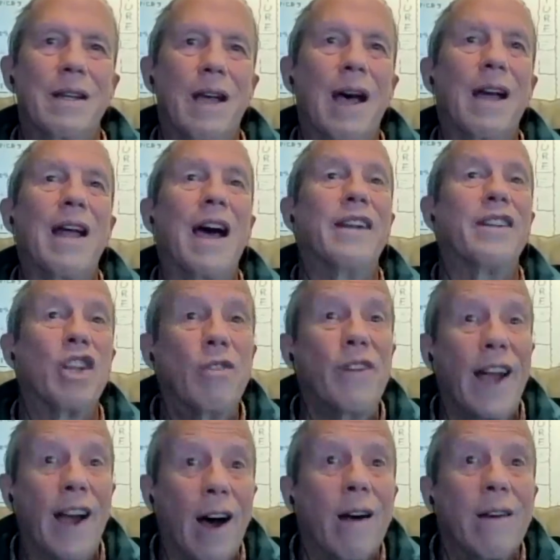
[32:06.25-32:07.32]
and, until
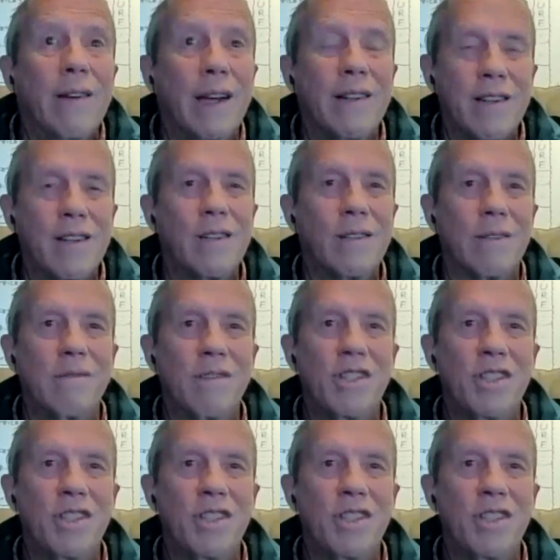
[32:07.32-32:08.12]
now, until